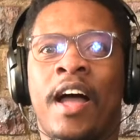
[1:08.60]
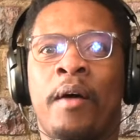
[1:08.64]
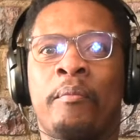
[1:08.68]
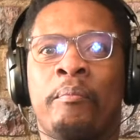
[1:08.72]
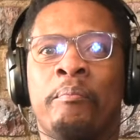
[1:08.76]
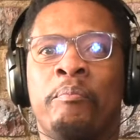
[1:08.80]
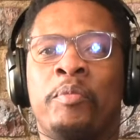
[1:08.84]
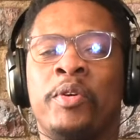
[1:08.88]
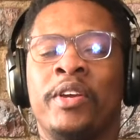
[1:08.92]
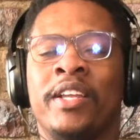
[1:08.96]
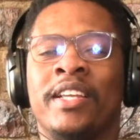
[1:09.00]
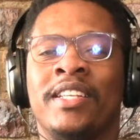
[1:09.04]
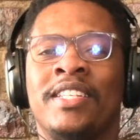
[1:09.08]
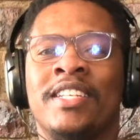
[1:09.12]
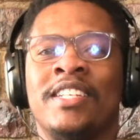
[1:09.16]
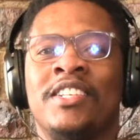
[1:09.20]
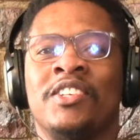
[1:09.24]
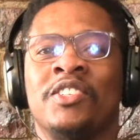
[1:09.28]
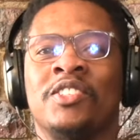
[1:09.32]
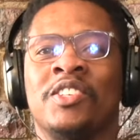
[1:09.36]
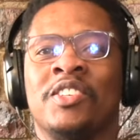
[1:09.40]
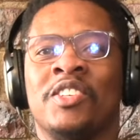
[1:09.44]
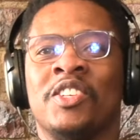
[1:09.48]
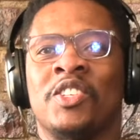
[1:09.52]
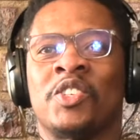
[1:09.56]
I'm putting
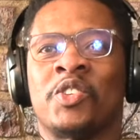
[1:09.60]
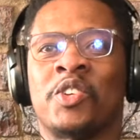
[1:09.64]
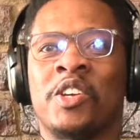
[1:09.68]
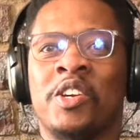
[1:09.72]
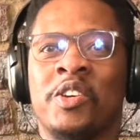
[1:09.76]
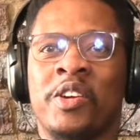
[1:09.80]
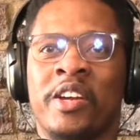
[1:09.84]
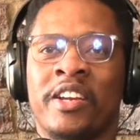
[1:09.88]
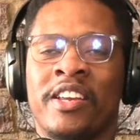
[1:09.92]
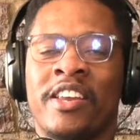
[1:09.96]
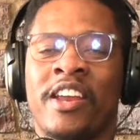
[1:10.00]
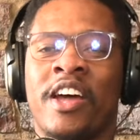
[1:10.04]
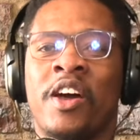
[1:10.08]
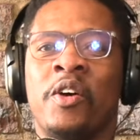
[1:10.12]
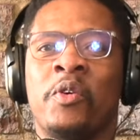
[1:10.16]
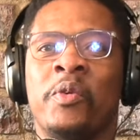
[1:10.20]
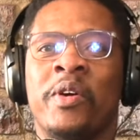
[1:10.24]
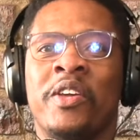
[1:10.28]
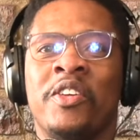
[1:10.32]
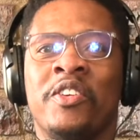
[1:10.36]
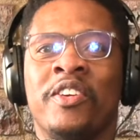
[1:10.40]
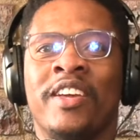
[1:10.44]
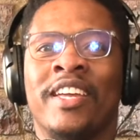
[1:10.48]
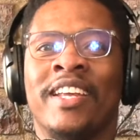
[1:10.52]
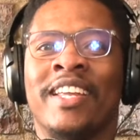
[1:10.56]
details on the screen right now
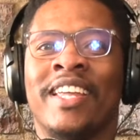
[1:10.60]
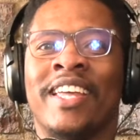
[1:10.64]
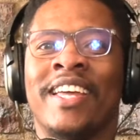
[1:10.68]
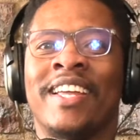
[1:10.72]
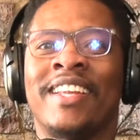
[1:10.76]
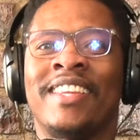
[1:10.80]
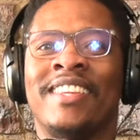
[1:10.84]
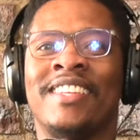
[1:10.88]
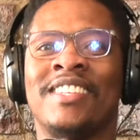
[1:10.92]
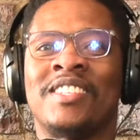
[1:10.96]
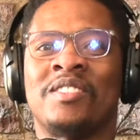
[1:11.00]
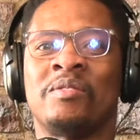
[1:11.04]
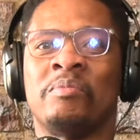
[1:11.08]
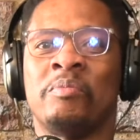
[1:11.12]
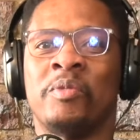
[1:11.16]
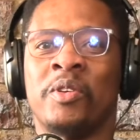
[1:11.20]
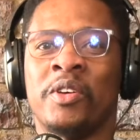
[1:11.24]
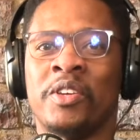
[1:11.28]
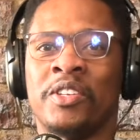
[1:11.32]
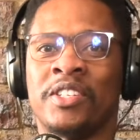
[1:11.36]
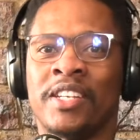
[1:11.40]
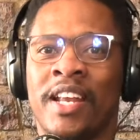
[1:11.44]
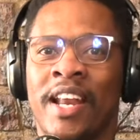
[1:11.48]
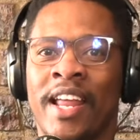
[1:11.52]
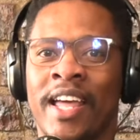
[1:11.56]
where you can get this
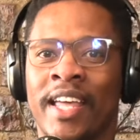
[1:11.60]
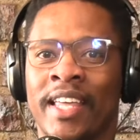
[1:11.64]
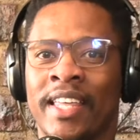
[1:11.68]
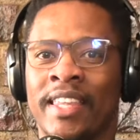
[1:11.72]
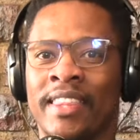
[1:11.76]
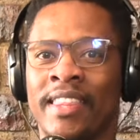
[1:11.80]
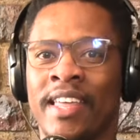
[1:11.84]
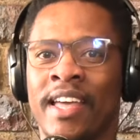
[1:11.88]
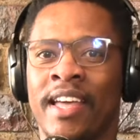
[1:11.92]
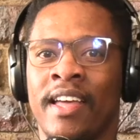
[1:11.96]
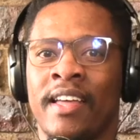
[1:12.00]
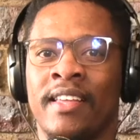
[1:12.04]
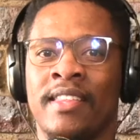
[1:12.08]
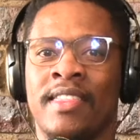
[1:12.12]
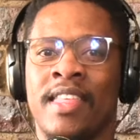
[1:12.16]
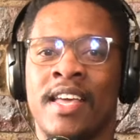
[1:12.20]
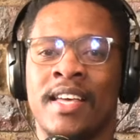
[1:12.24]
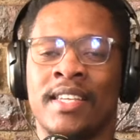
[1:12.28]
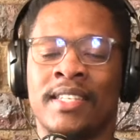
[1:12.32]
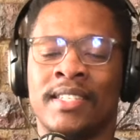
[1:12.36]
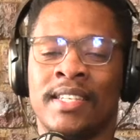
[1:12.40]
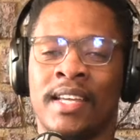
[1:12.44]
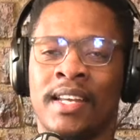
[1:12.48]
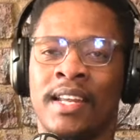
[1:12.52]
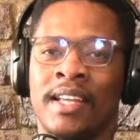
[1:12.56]
merch. Like they're
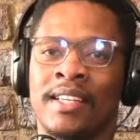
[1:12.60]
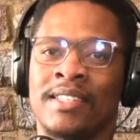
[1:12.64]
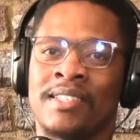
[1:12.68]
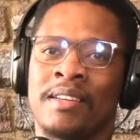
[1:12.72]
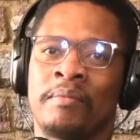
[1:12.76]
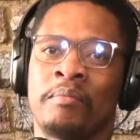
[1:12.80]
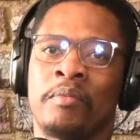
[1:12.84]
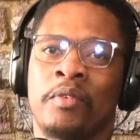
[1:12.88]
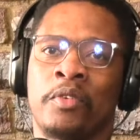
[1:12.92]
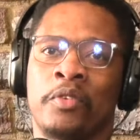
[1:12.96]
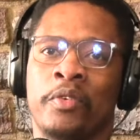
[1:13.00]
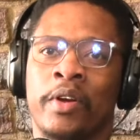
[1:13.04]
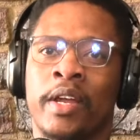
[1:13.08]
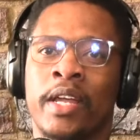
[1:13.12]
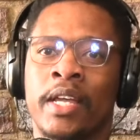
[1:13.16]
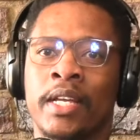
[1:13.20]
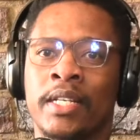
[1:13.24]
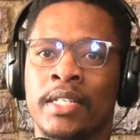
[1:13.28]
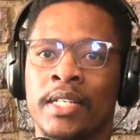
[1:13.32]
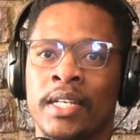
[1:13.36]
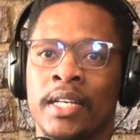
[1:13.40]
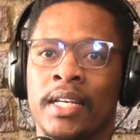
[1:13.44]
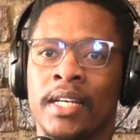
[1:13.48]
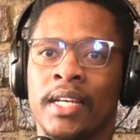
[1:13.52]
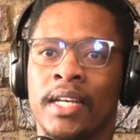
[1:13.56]
they're selling some
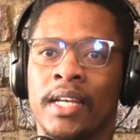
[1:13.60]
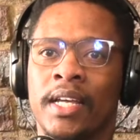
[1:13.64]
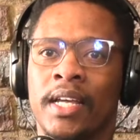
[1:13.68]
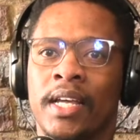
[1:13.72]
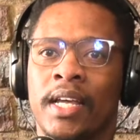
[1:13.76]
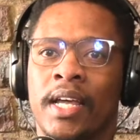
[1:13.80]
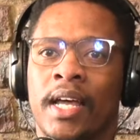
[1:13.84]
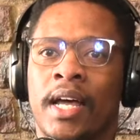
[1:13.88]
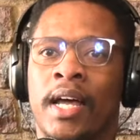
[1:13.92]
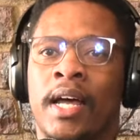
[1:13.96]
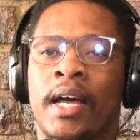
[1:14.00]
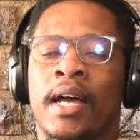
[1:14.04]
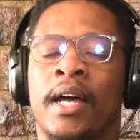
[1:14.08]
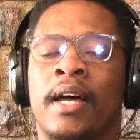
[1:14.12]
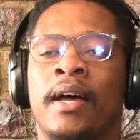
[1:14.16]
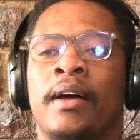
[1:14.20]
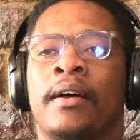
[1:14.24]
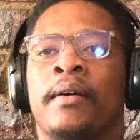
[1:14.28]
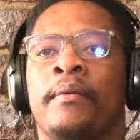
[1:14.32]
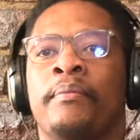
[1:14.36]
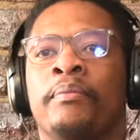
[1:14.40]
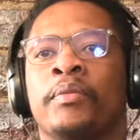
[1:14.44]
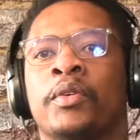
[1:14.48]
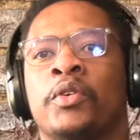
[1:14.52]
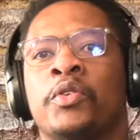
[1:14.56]
great
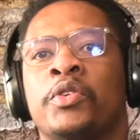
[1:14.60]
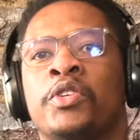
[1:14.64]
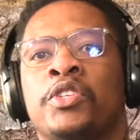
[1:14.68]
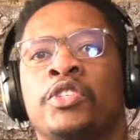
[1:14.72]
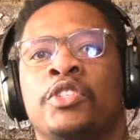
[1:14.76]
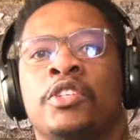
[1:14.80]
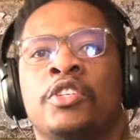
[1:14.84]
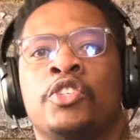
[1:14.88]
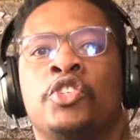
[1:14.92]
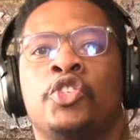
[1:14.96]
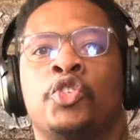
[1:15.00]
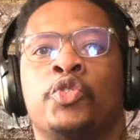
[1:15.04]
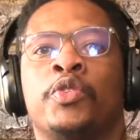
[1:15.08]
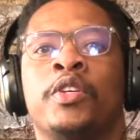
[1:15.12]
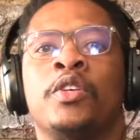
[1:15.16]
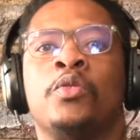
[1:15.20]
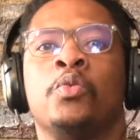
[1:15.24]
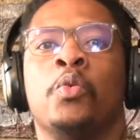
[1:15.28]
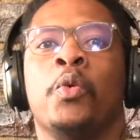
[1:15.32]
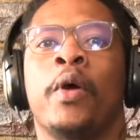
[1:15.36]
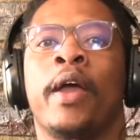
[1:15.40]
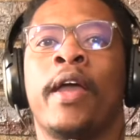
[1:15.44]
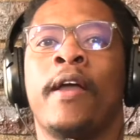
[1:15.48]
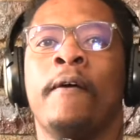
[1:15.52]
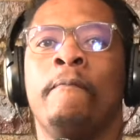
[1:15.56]
um, Christian
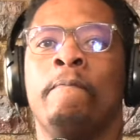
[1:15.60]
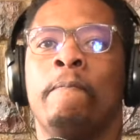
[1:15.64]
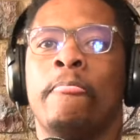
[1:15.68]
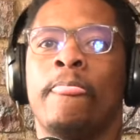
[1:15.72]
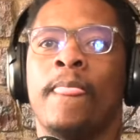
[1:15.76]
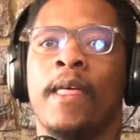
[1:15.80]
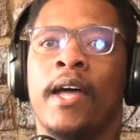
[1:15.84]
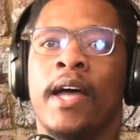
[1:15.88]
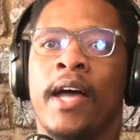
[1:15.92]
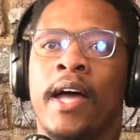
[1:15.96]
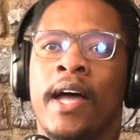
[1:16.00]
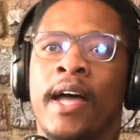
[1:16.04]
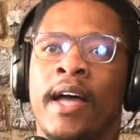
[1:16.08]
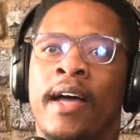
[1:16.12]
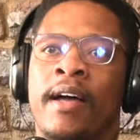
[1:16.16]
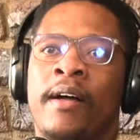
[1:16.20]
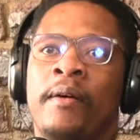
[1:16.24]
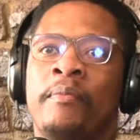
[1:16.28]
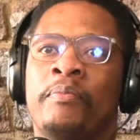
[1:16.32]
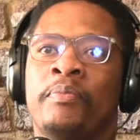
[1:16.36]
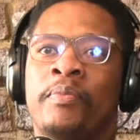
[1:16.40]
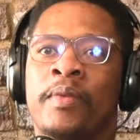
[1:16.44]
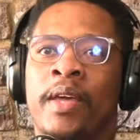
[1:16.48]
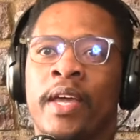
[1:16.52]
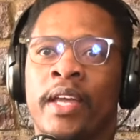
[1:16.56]
streetwear,
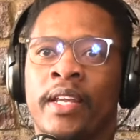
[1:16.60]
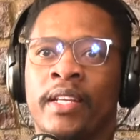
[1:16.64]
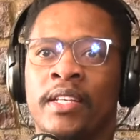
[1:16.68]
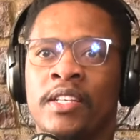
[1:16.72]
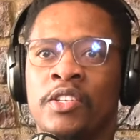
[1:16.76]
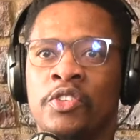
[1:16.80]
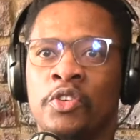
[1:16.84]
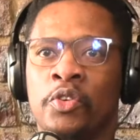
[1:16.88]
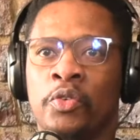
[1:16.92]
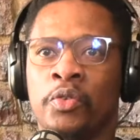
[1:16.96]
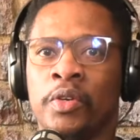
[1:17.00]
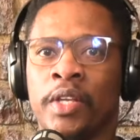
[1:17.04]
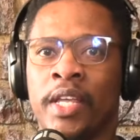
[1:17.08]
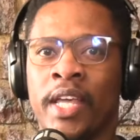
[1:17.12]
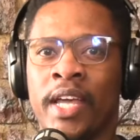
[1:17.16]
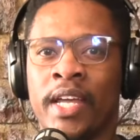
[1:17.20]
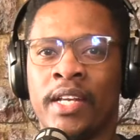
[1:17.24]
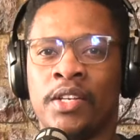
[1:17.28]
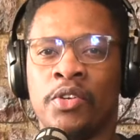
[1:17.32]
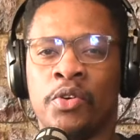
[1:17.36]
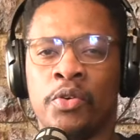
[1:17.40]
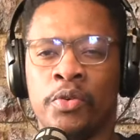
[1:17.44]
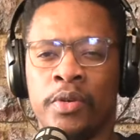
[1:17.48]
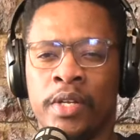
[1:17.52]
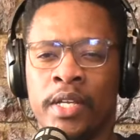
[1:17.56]
um, and you could
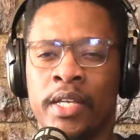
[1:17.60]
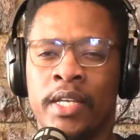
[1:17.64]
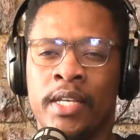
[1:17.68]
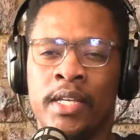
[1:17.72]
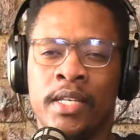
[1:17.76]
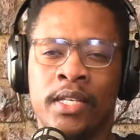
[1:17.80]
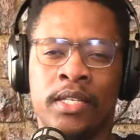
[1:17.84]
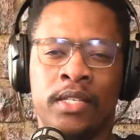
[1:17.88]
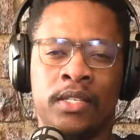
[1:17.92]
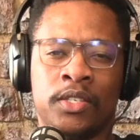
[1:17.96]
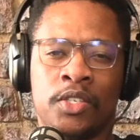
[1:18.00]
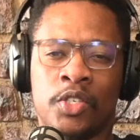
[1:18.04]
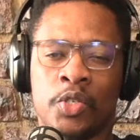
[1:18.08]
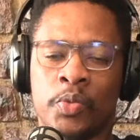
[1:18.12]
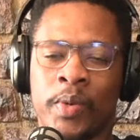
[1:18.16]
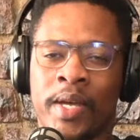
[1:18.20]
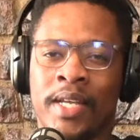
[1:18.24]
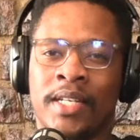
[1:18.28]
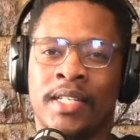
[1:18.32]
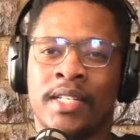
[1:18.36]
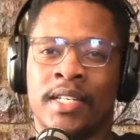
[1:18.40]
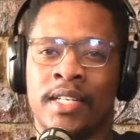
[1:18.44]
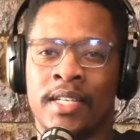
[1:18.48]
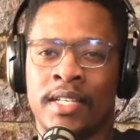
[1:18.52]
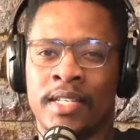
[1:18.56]
get hoodies,
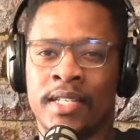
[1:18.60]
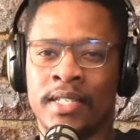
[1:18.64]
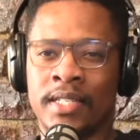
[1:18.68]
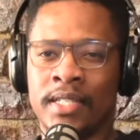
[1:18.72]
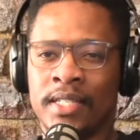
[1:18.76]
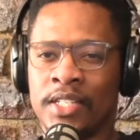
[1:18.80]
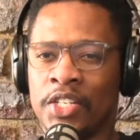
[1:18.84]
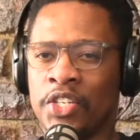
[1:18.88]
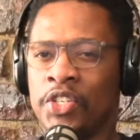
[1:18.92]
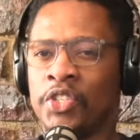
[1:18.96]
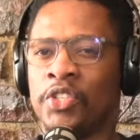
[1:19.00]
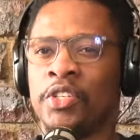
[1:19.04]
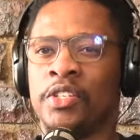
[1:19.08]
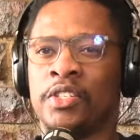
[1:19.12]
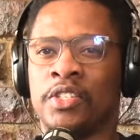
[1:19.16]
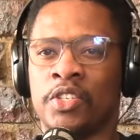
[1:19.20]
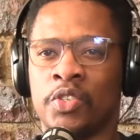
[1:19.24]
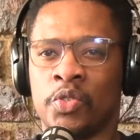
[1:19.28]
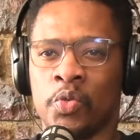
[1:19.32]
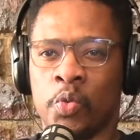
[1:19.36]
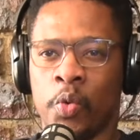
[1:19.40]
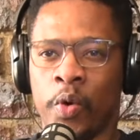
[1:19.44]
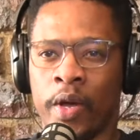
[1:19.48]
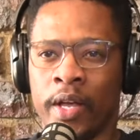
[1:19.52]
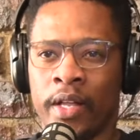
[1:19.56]
sweaters, t-shirts
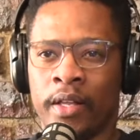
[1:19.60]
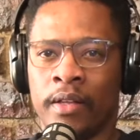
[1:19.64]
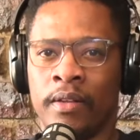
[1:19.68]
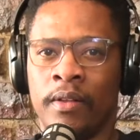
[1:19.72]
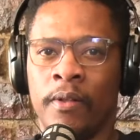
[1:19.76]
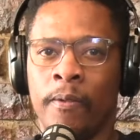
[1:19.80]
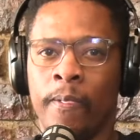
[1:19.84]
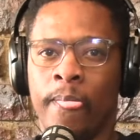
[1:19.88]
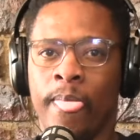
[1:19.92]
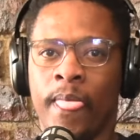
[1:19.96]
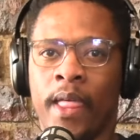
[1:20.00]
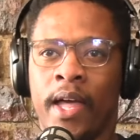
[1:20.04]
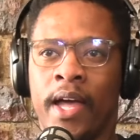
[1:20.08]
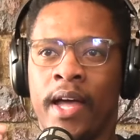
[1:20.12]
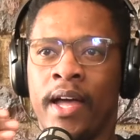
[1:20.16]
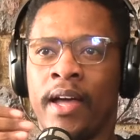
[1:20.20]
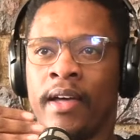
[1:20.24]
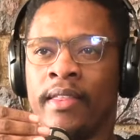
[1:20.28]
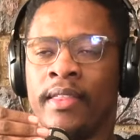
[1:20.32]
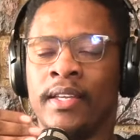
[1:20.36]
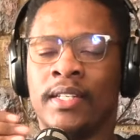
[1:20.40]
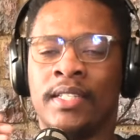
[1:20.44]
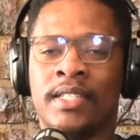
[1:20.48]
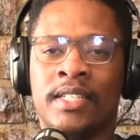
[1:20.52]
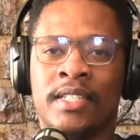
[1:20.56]
as well.
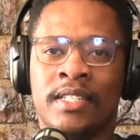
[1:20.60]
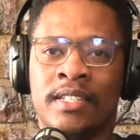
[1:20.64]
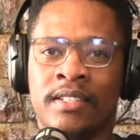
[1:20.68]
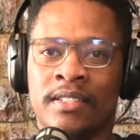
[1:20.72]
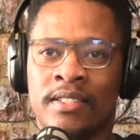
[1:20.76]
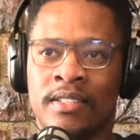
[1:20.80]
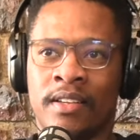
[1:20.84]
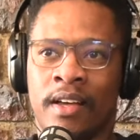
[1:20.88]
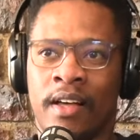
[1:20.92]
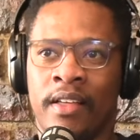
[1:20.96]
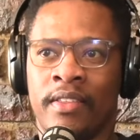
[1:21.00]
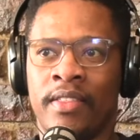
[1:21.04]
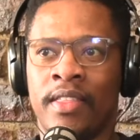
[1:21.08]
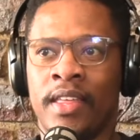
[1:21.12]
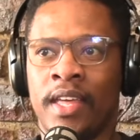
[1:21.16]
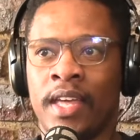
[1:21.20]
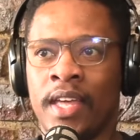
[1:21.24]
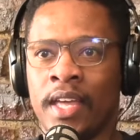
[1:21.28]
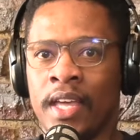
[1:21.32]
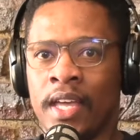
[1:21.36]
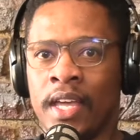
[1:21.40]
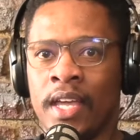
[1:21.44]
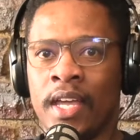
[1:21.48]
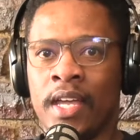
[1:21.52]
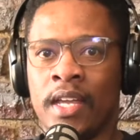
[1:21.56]
Uh, the details are
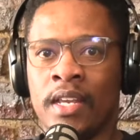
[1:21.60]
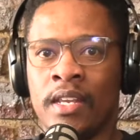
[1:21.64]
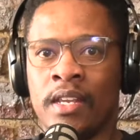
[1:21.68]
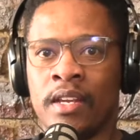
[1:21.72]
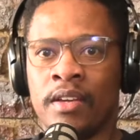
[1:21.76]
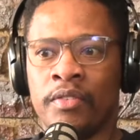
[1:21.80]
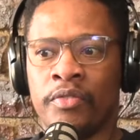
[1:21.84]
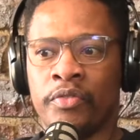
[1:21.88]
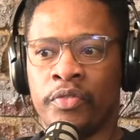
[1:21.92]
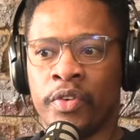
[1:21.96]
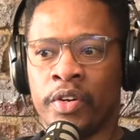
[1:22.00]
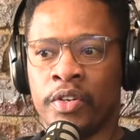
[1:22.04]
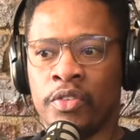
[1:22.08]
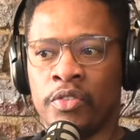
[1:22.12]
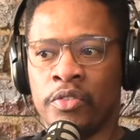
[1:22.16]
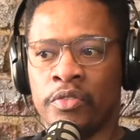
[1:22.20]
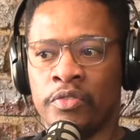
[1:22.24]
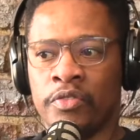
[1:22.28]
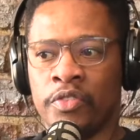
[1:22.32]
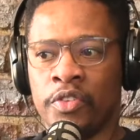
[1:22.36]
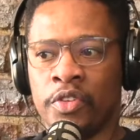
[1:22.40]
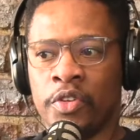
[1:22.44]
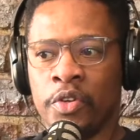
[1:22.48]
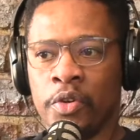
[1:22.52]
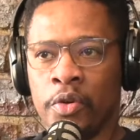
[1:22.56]
there in front
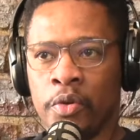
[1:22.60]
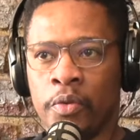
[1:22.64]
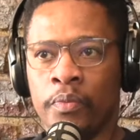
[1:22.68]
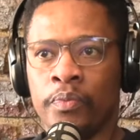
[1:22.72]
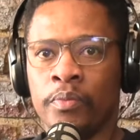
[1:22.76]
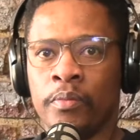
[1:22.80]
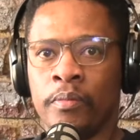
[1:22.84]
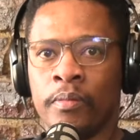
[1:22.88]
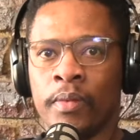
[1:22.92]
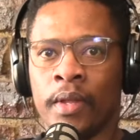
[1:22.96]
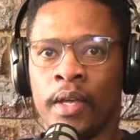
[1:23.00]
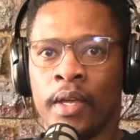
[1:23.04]
of you.